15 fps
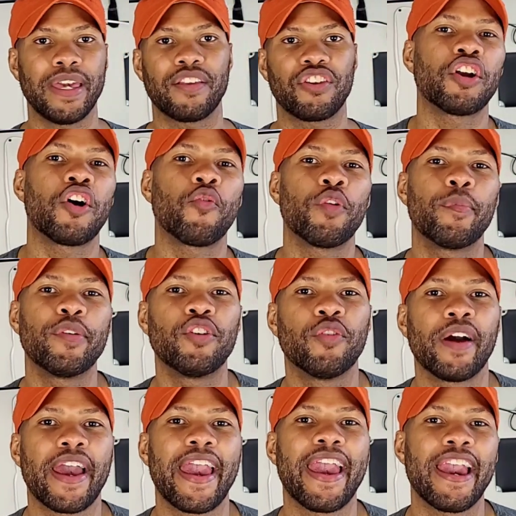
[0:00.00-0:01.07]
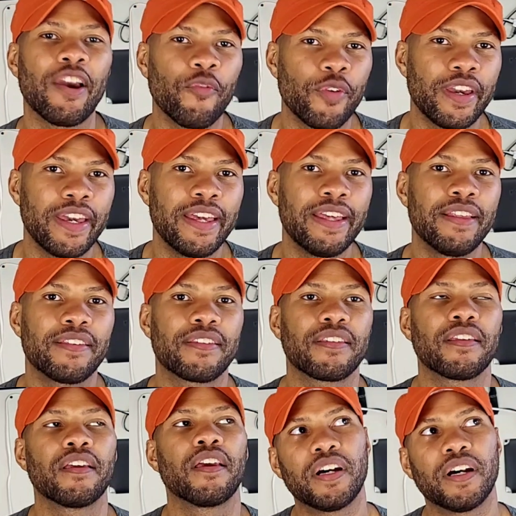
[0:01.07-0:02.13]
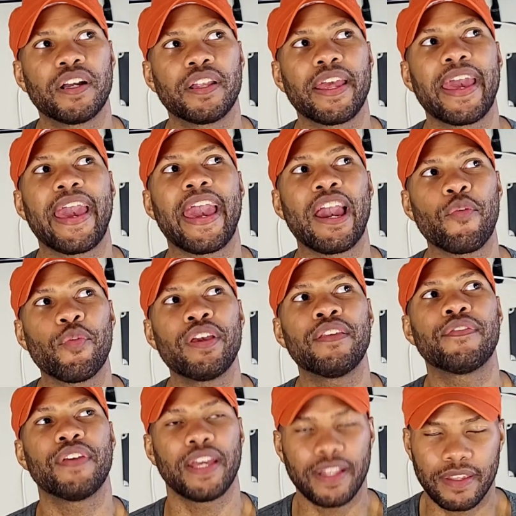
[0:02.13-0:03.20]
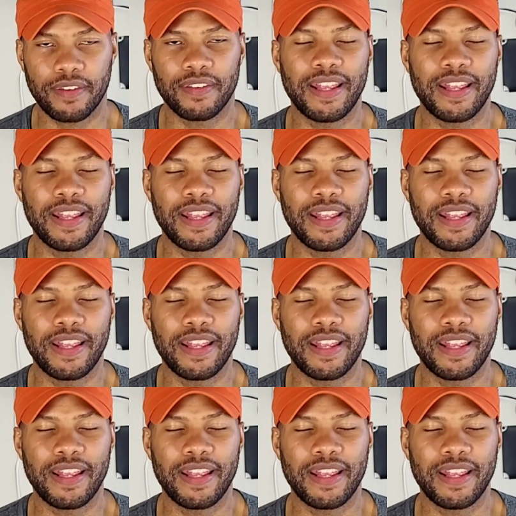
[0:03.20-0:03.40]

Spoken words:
So we'll be doing Aries Sun, Aries Venus.